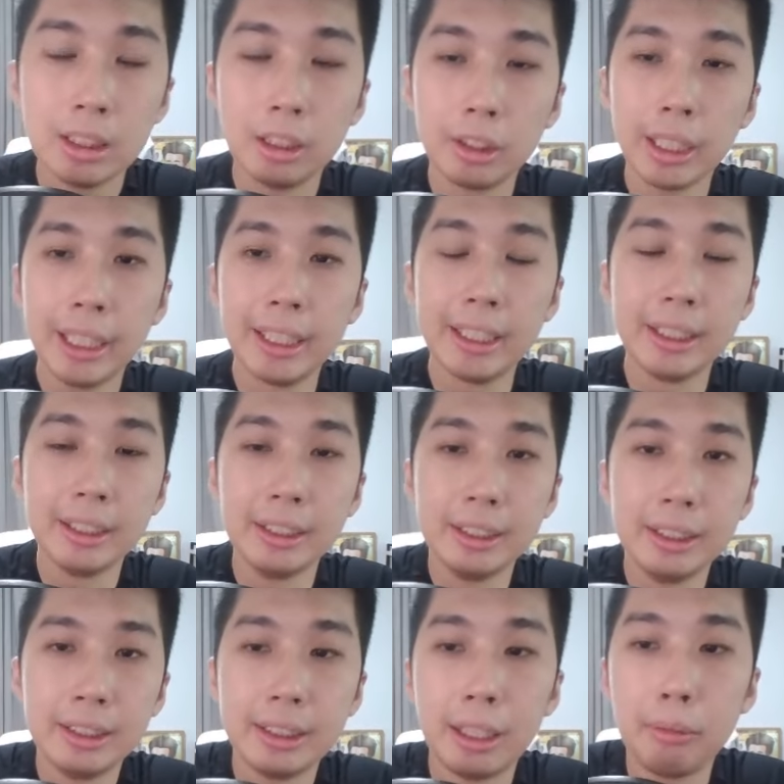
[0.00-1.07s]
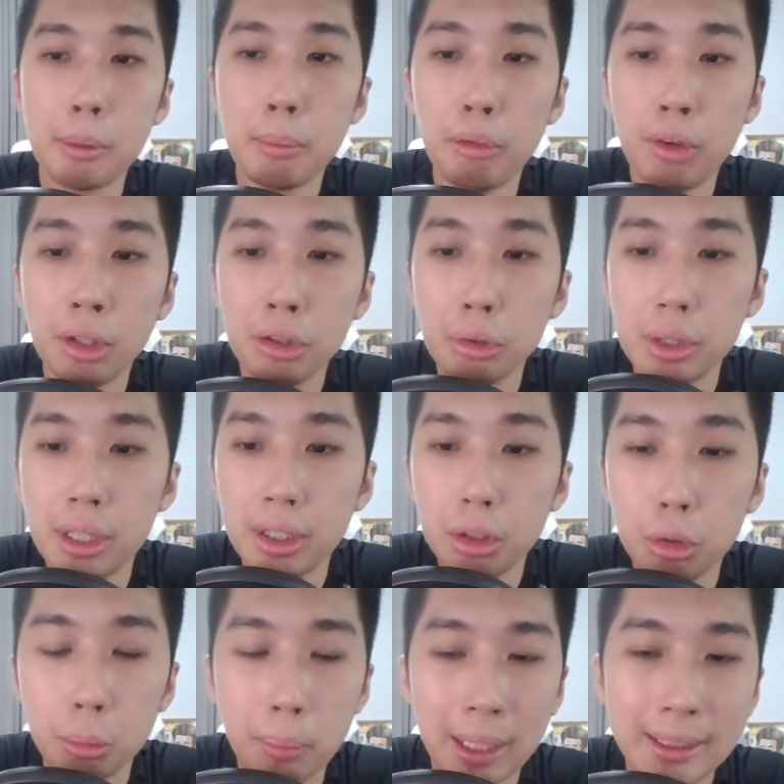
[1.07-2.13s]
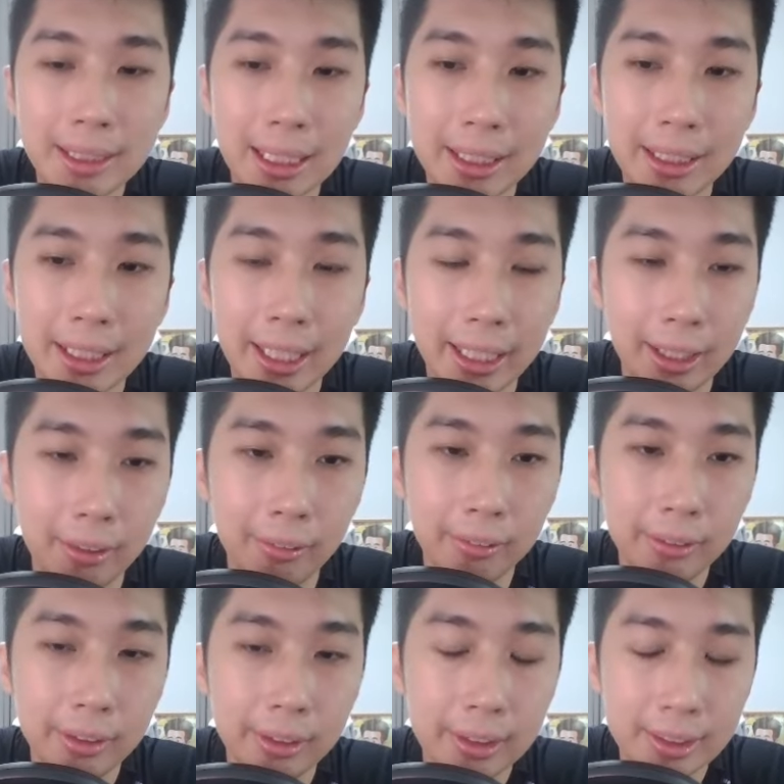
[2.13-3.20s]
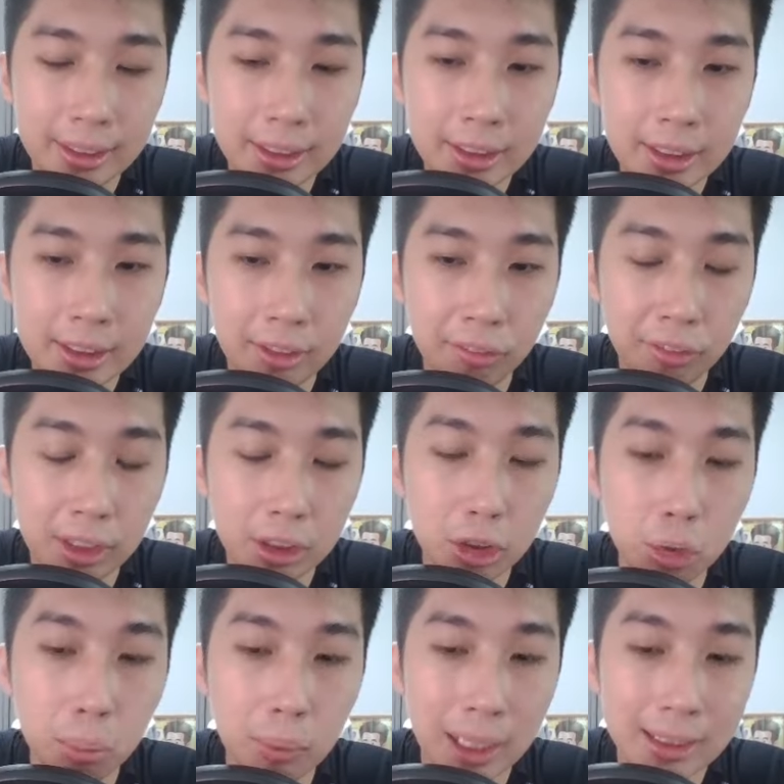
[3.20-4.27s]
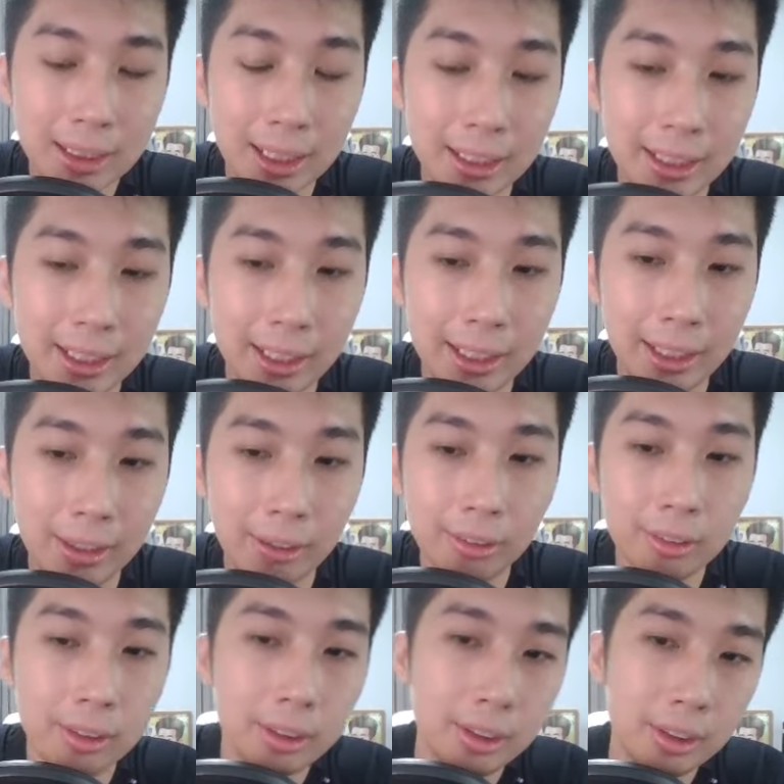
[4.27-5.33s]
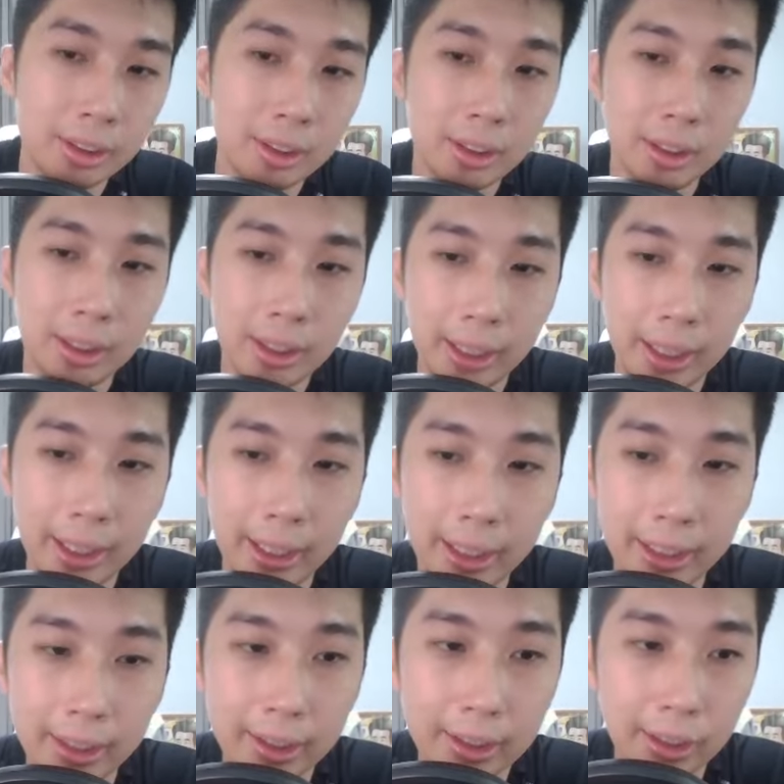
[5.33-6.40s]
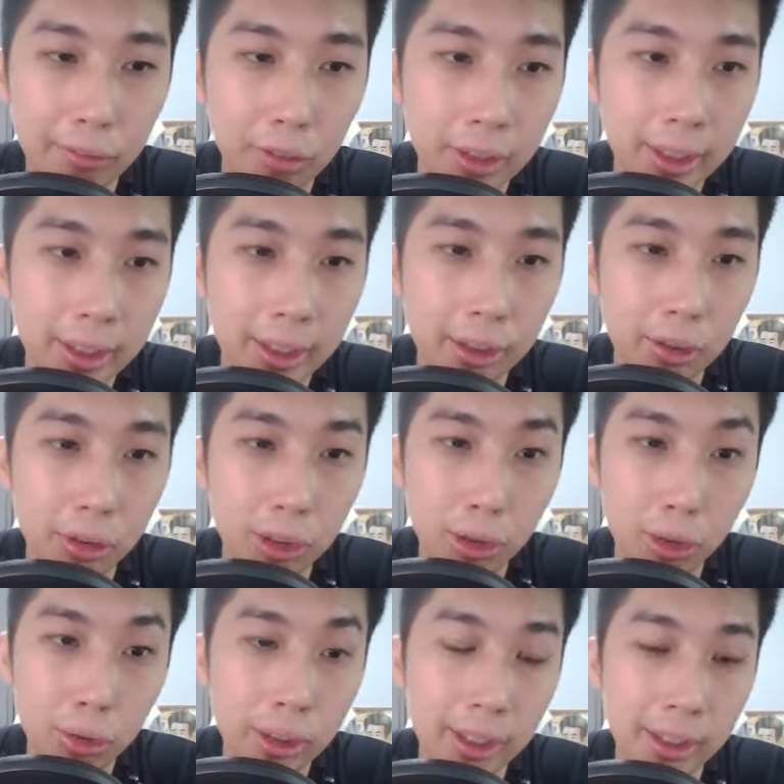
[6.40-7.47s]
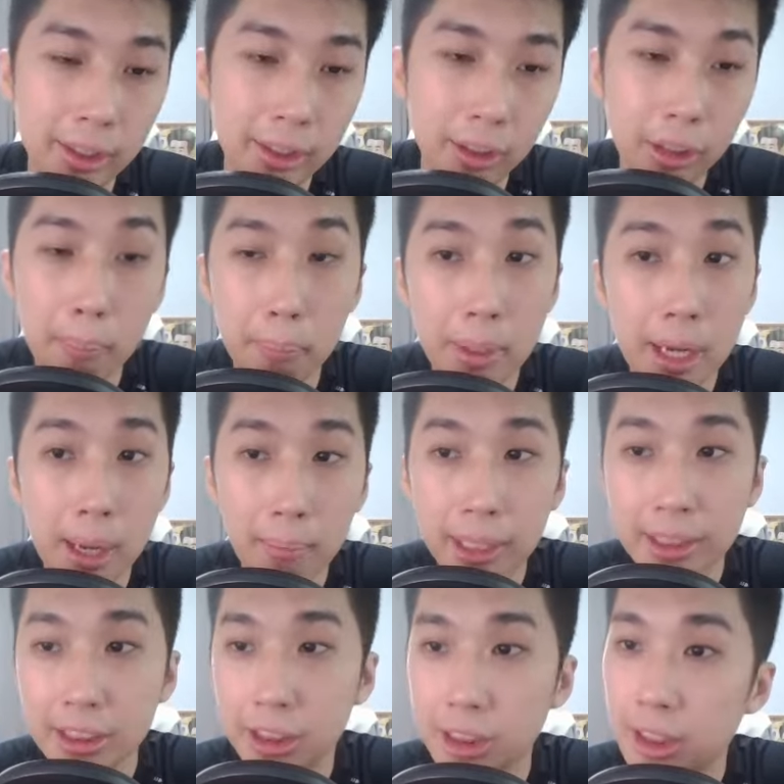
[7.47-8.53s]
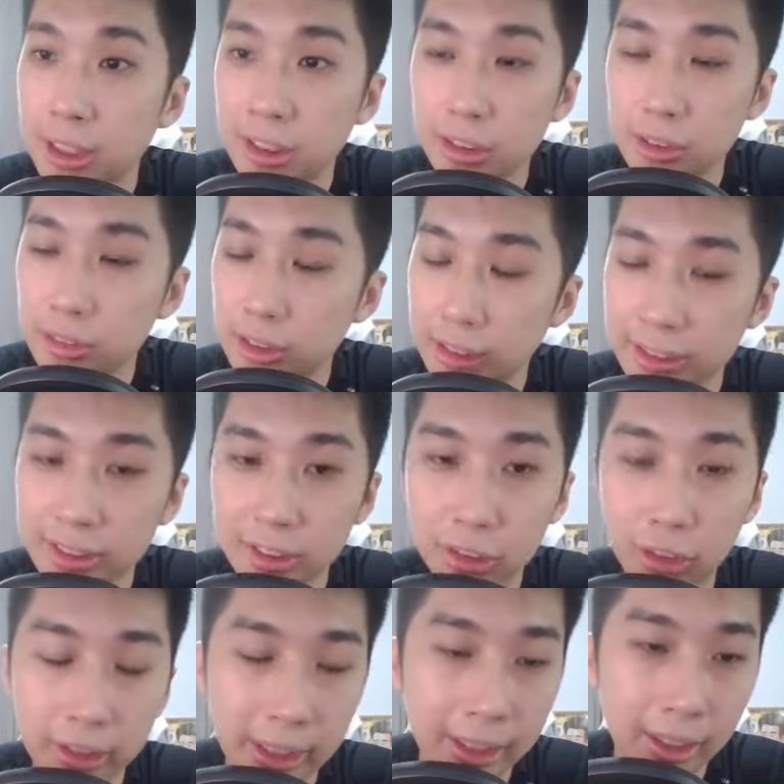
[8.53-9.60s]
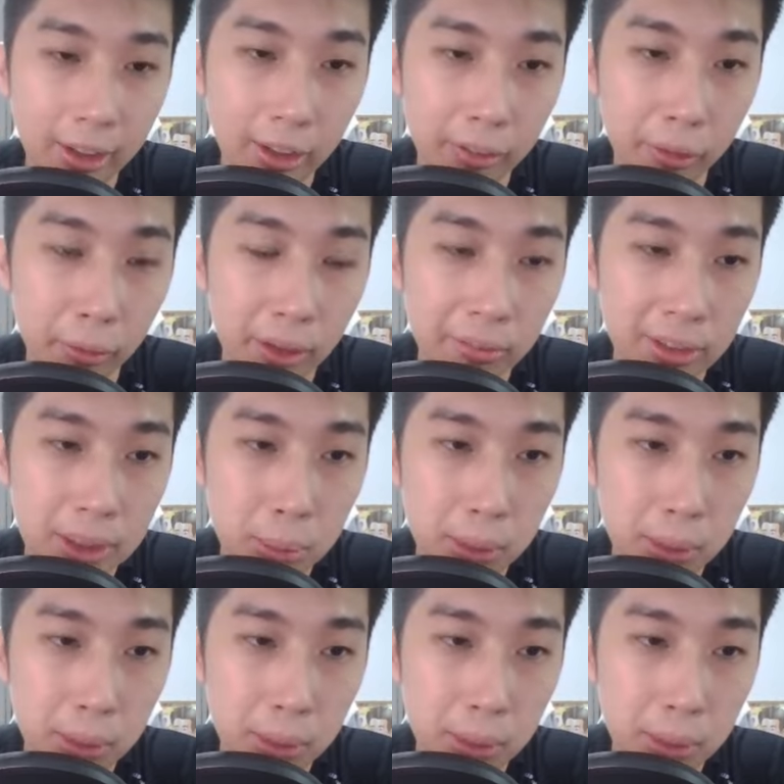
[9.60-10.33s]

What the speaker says: Okay, now we move on to the 2 plus study layout. This is the first 2 plus study layout. And if you take a look here, okay, pre-harmonization, let's knock that out of the way first.